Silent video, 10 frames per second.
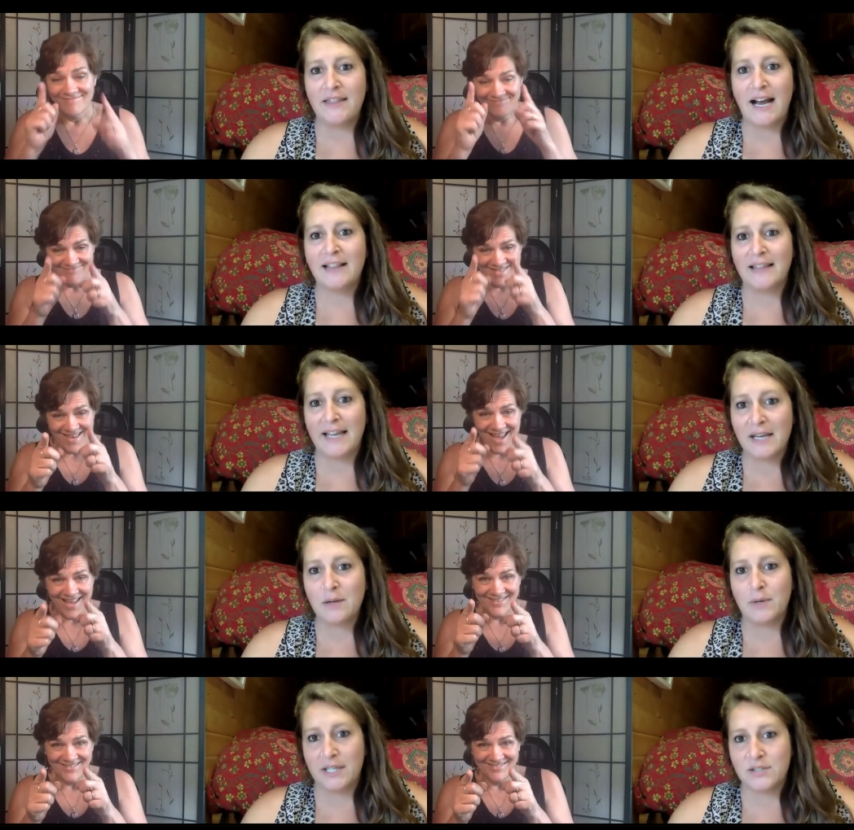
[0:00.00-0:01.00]
Speaker 1: that yeah.
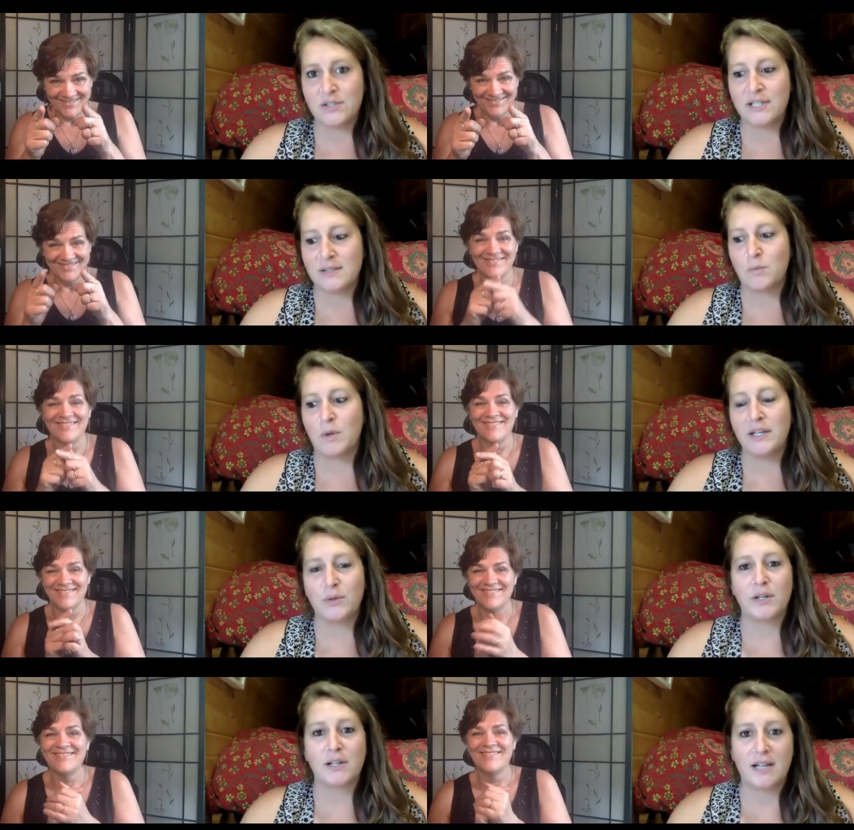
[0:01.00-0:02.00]
language is what
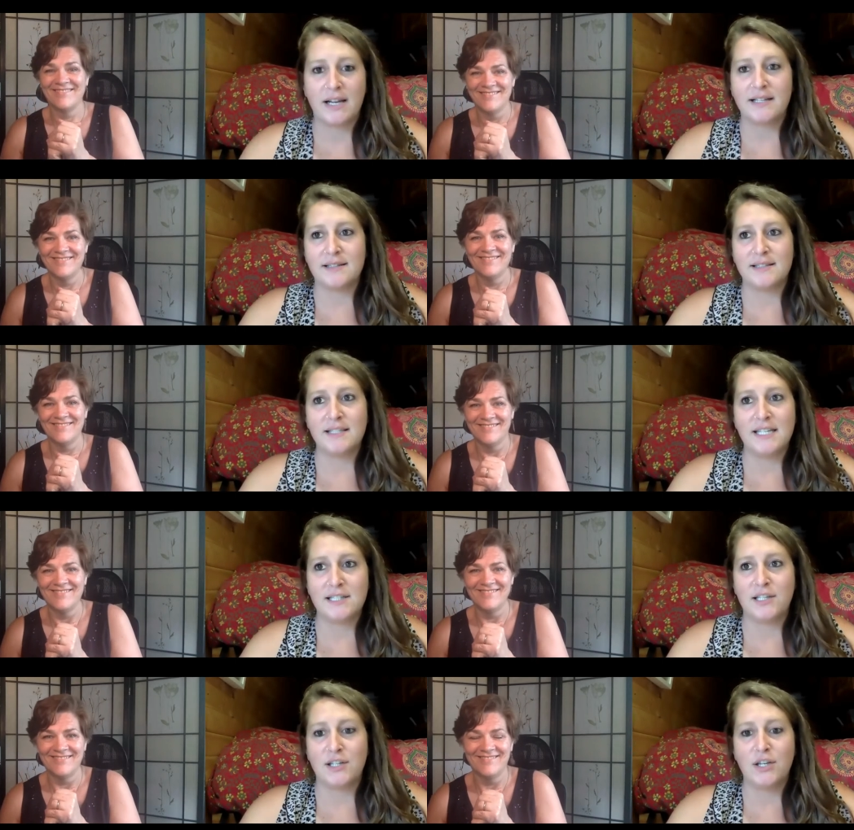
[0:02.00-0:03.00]
your clients
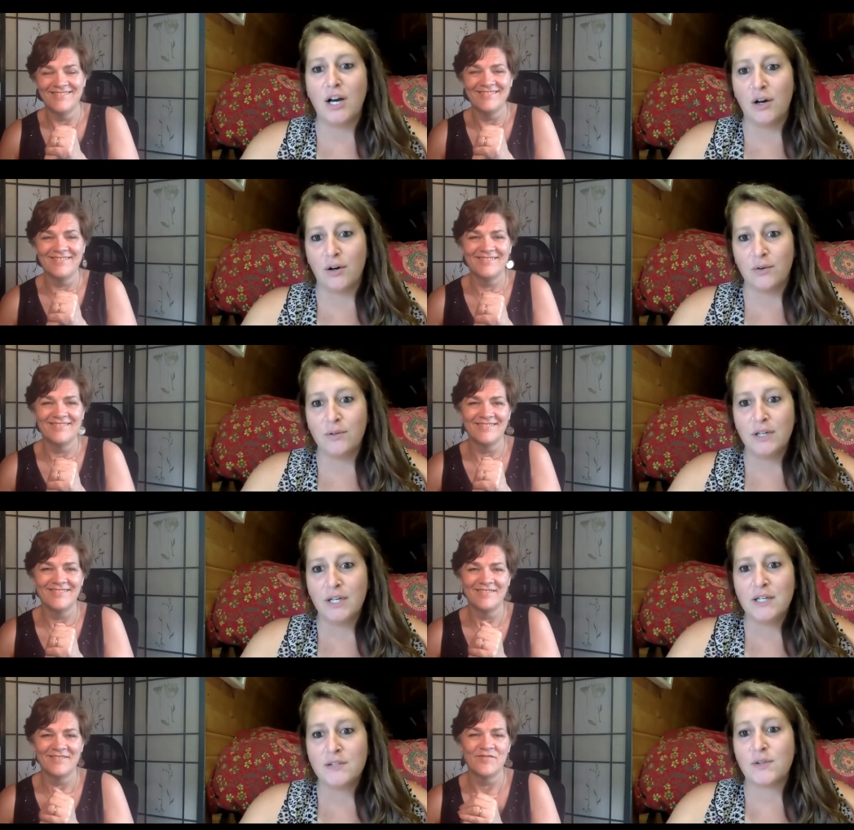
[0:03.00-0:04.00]
need to know
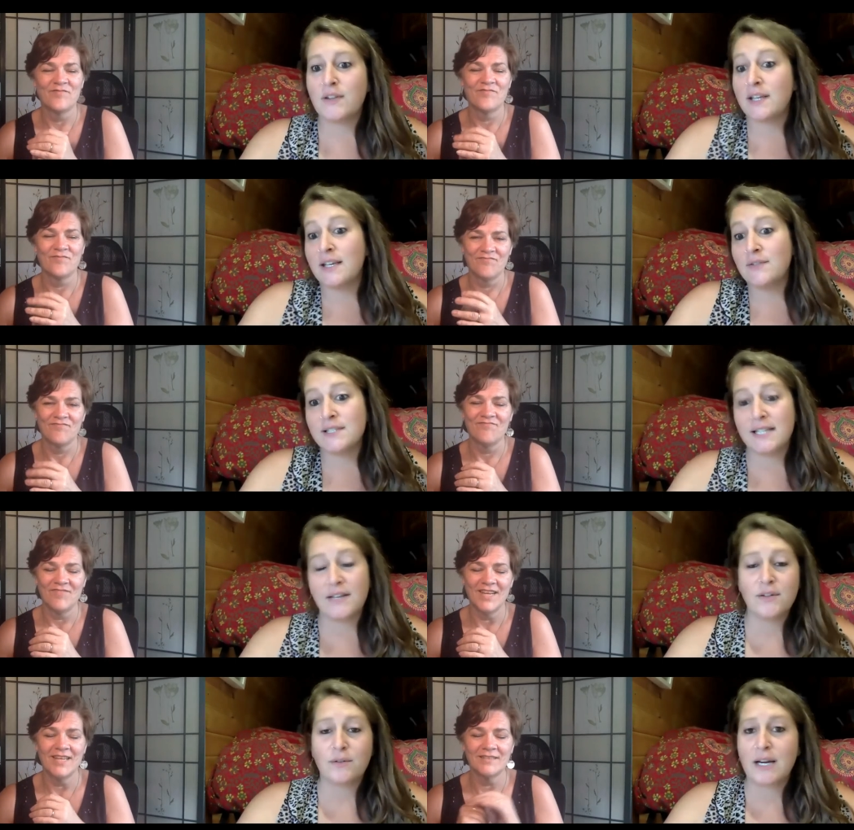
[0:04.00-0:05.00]
so that they even
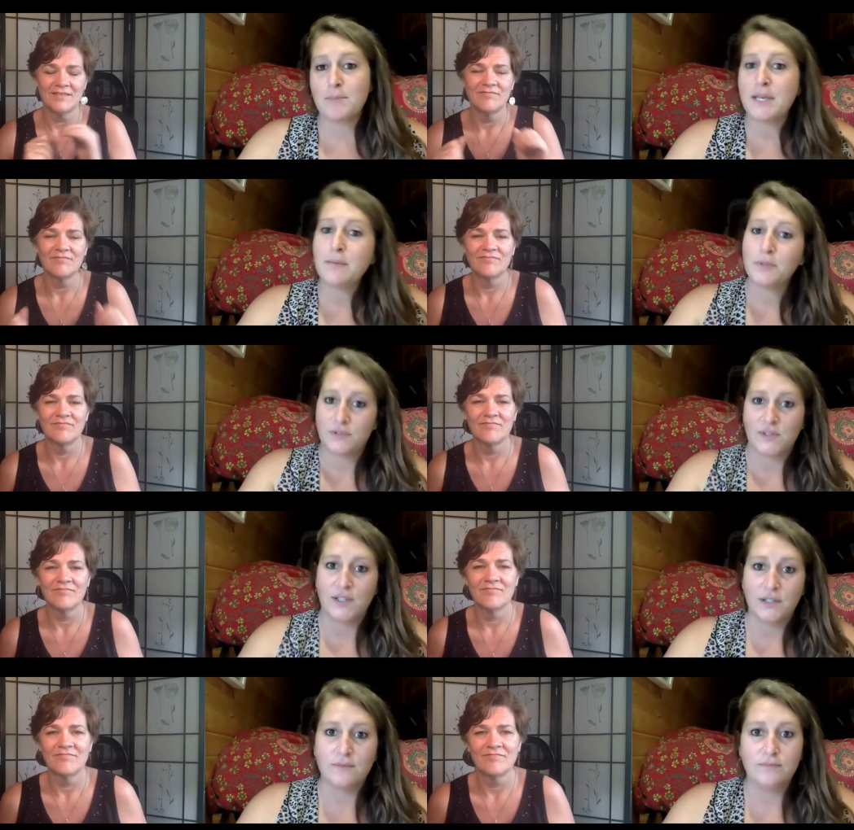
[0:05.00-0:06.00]
send the right people to
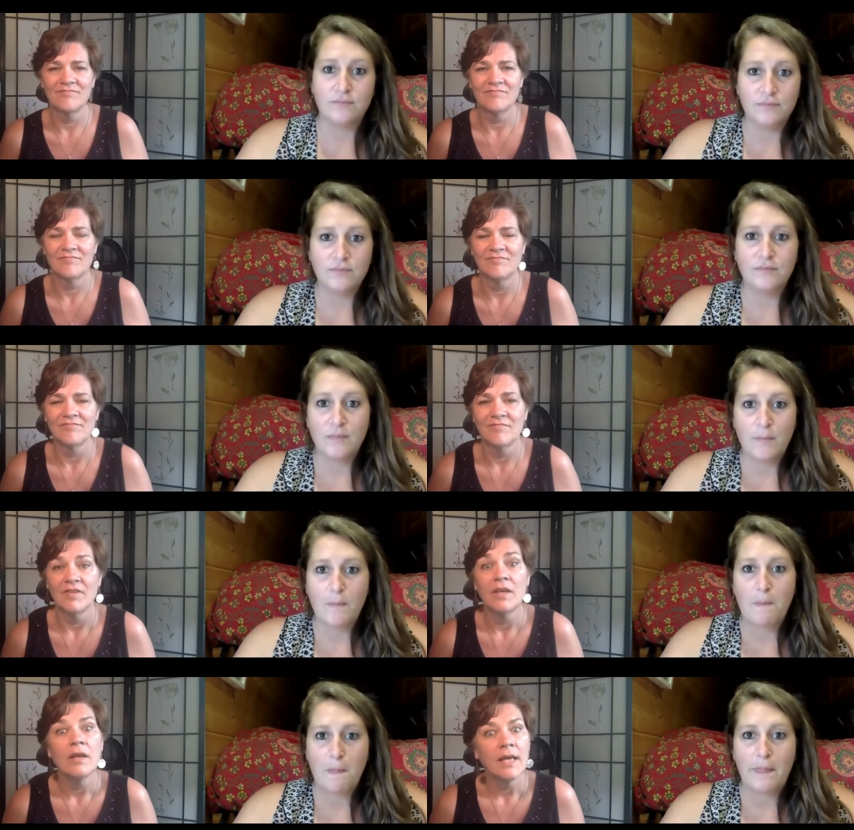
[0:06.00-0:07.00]
Speaker 2: you.
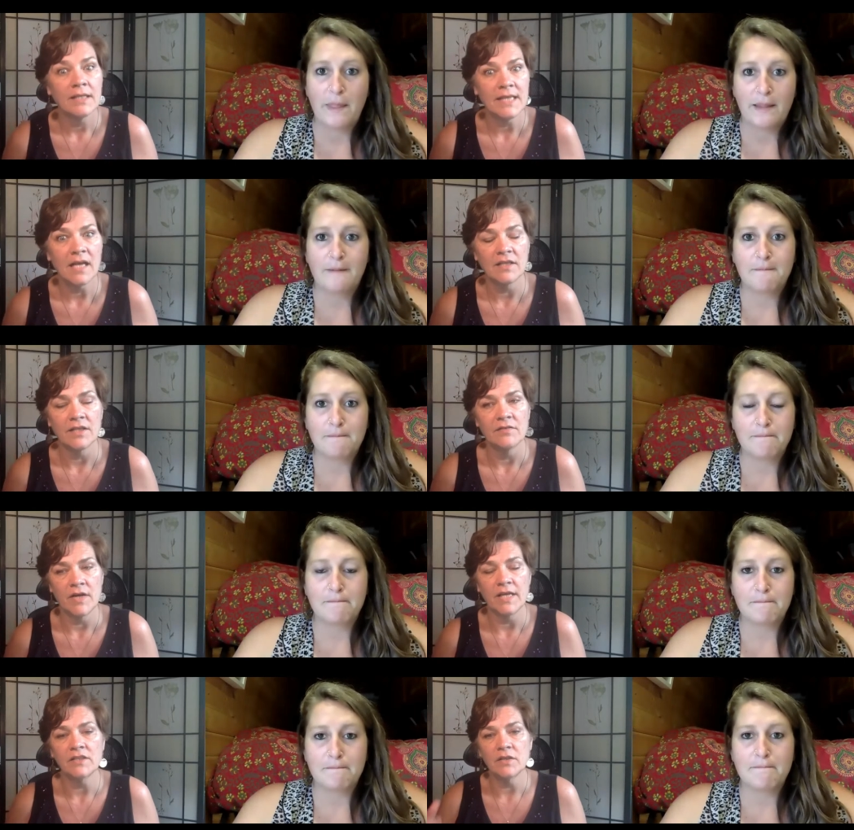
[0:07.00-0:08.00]
Exactly.
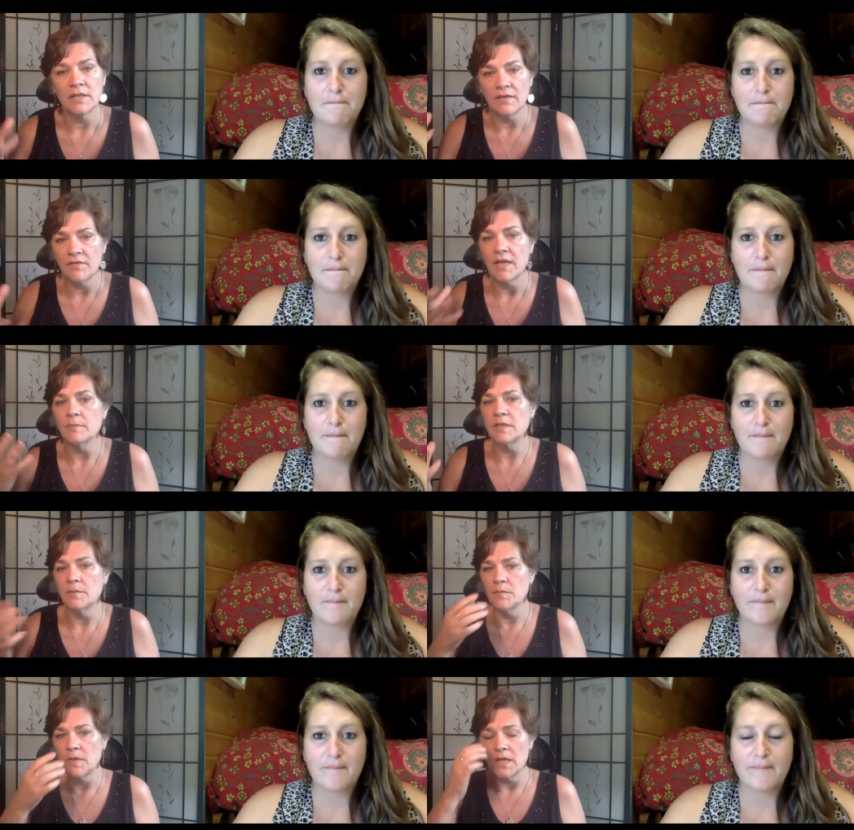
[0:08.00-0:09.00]
Right. So give them some.
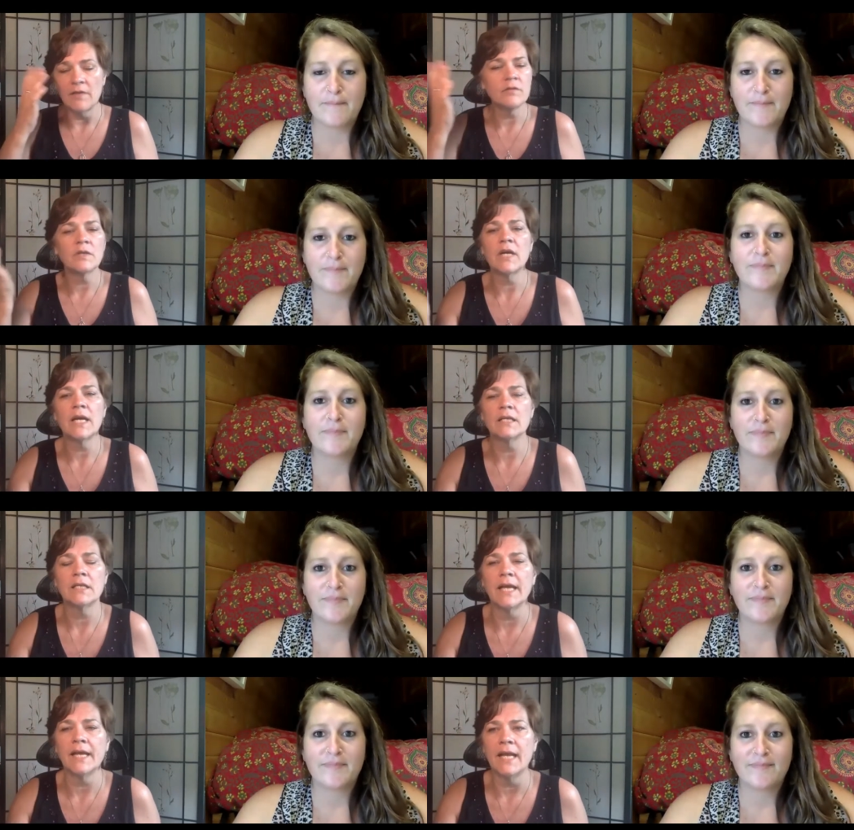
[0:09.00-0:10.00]
Have you ever had a
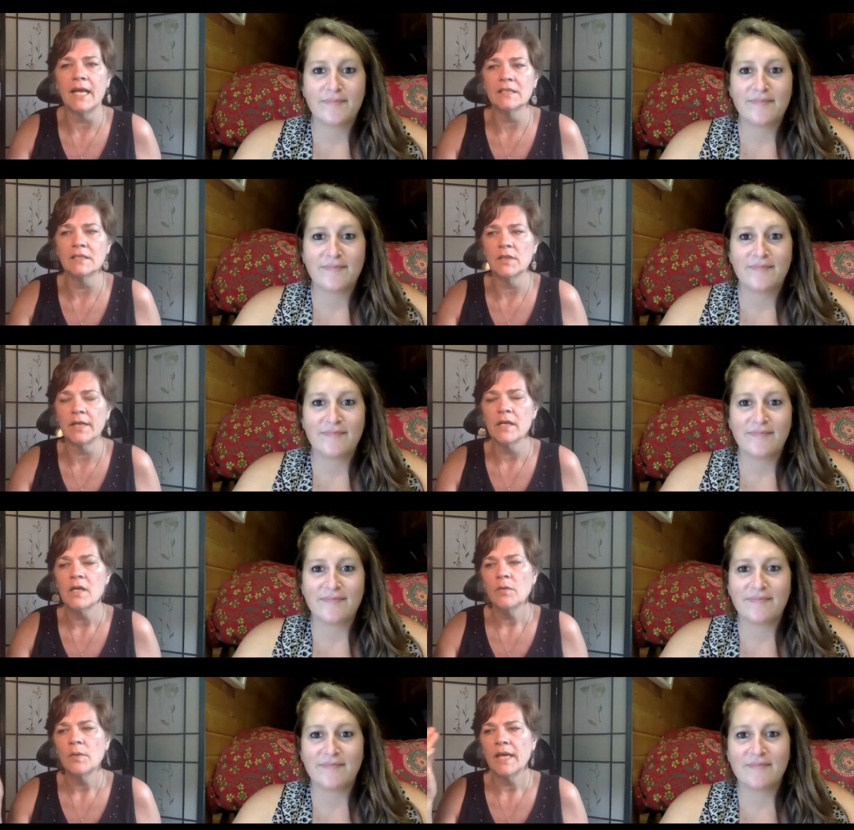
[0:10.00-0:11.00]
client ask you, like,
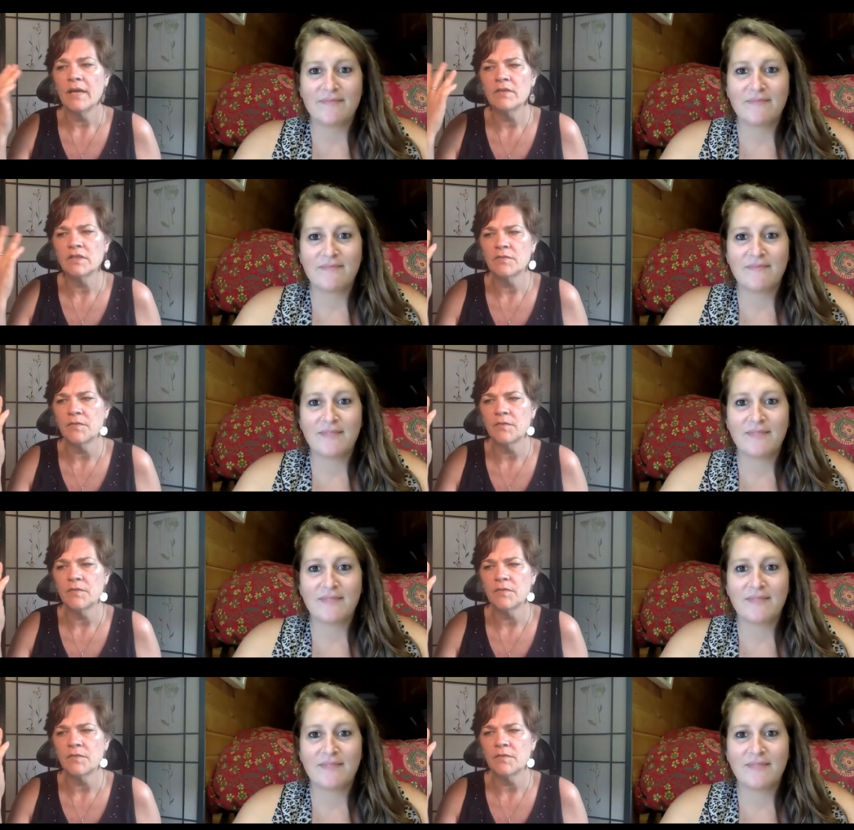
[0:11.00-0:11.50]
well, I have this